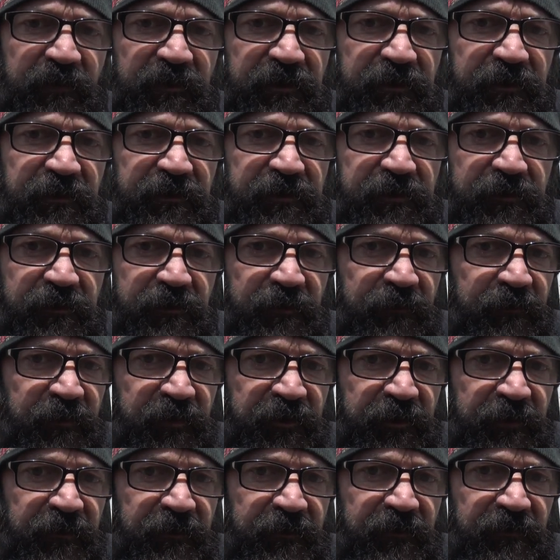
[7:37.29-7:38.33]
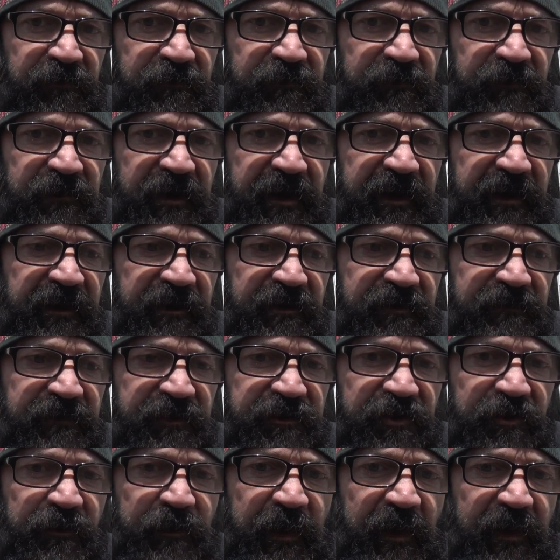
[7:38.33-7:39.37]
your, your, your negative and
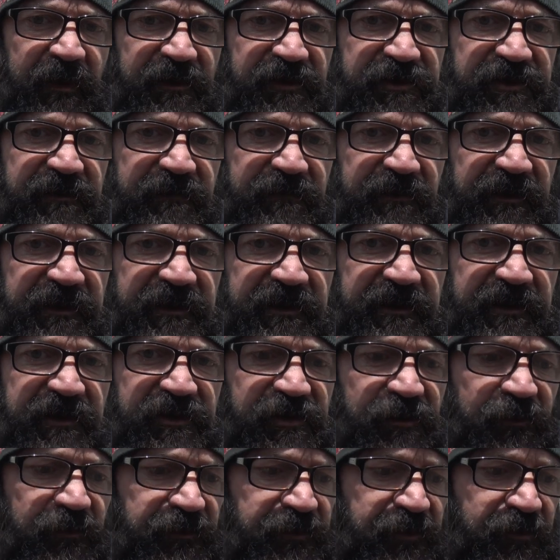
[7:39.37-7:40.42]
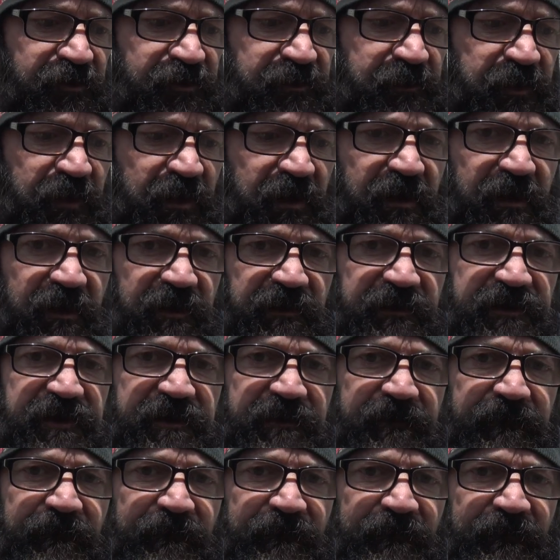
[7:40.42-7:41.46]
your positive leads on those prongs.
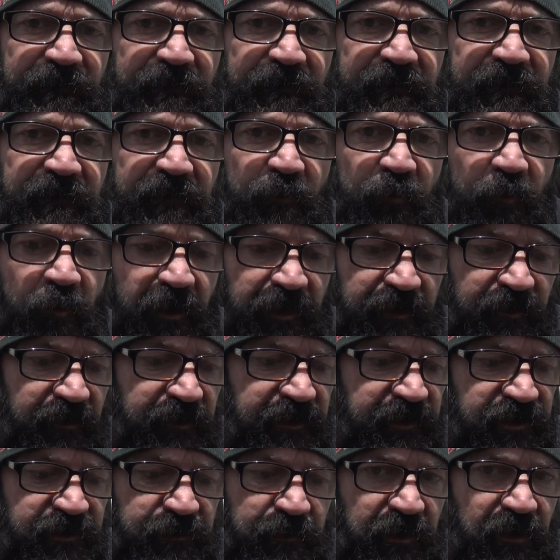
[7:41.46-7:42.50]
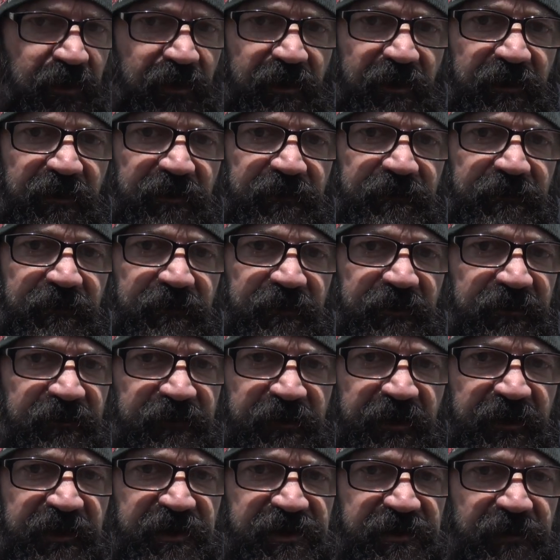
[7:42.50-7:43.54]
One on each prong. It's
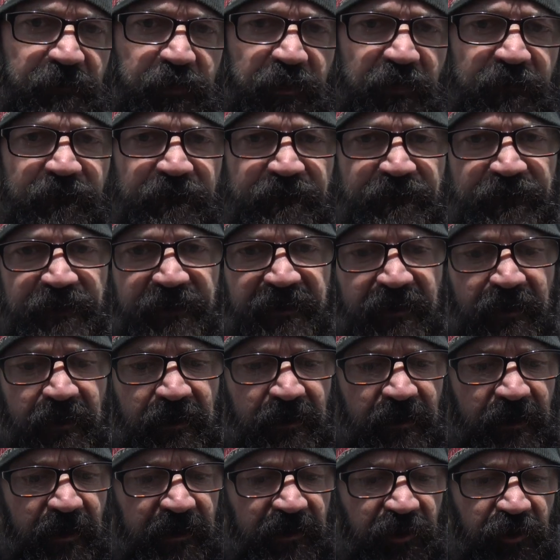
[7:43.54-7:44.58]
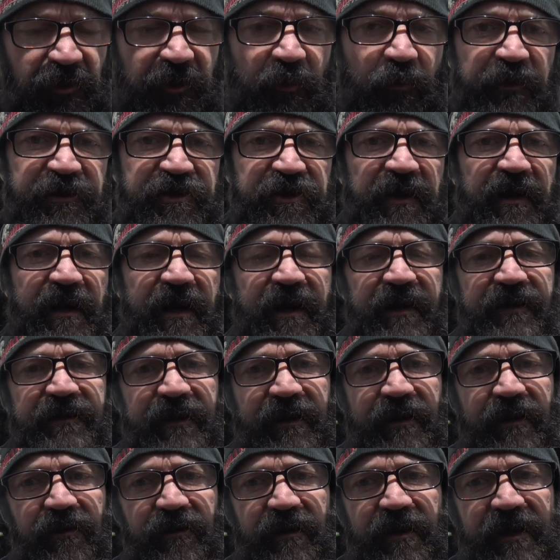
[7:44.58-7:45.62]
very simple. And look at what you got
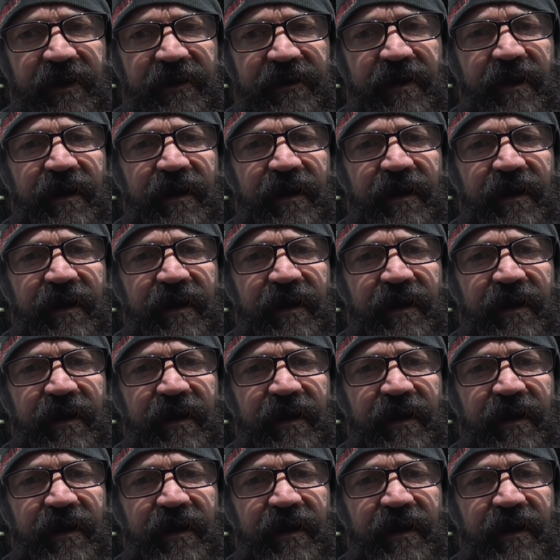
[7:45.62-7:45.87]
now. At